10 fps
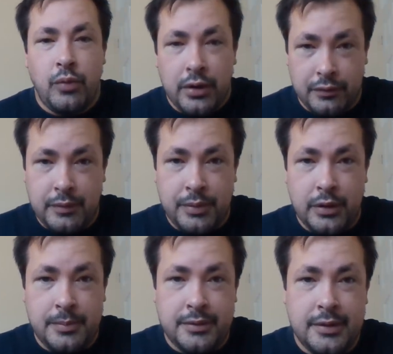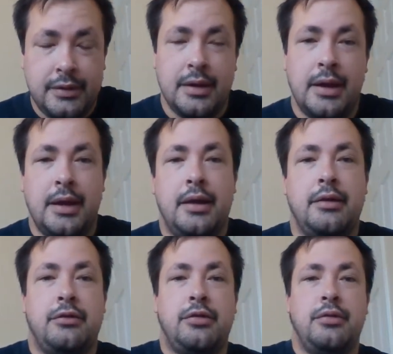One of the purposes
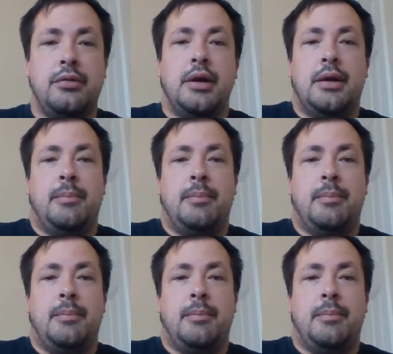is to